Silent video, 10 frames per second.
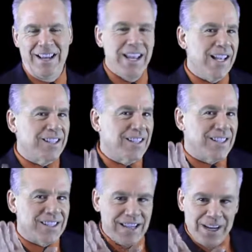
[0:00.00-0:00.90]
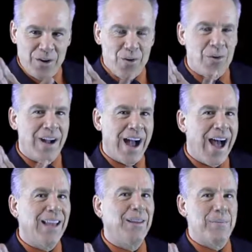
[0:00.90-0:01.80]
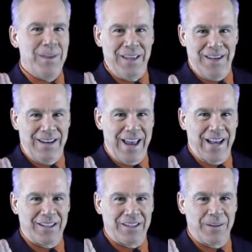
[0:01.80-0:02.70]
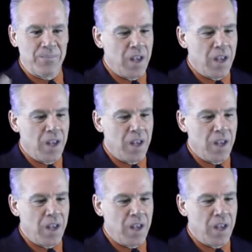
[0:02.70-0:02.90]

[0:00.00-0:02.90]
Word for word: It's a single column index.